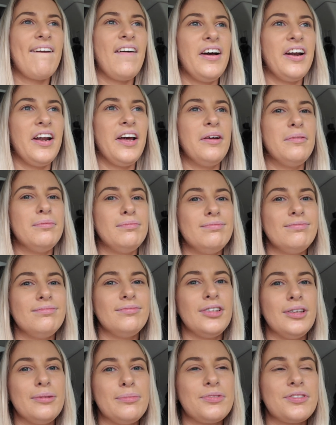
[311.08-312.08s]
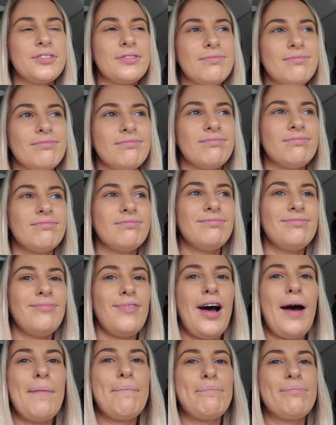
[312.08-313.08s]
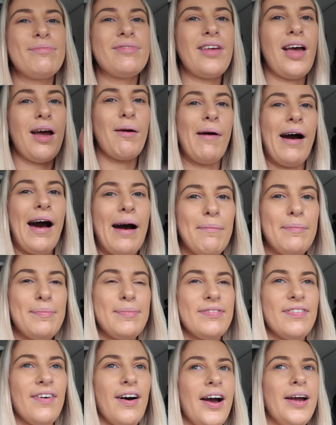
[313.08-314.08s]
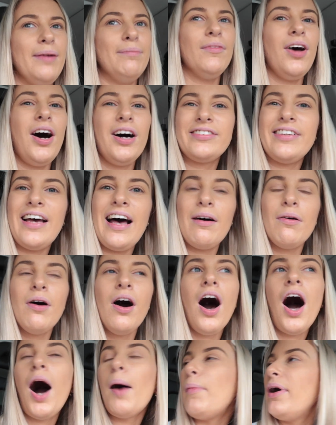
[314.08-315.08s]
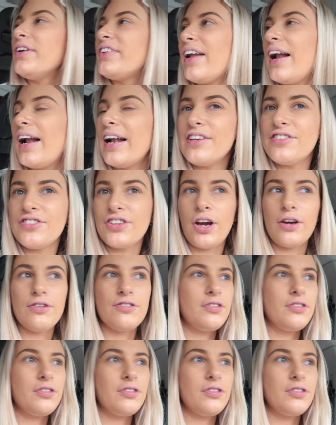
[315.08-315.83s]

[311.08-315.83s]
I know. Whoops. Whoops. Oh, well, I'll be fine. I'll tell on my head to go